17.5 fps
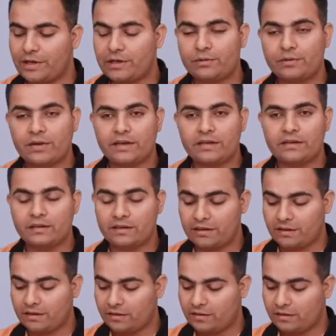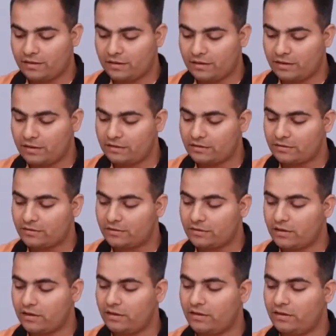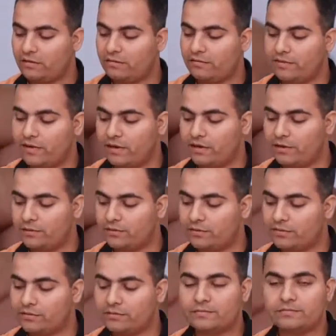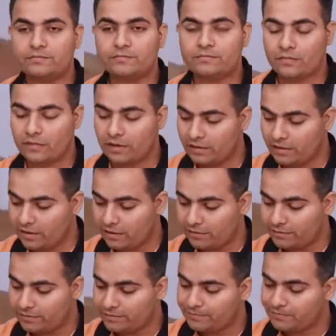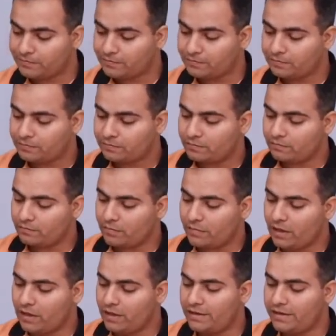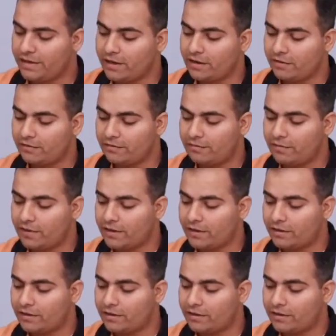going to write these three values. Now I'll take y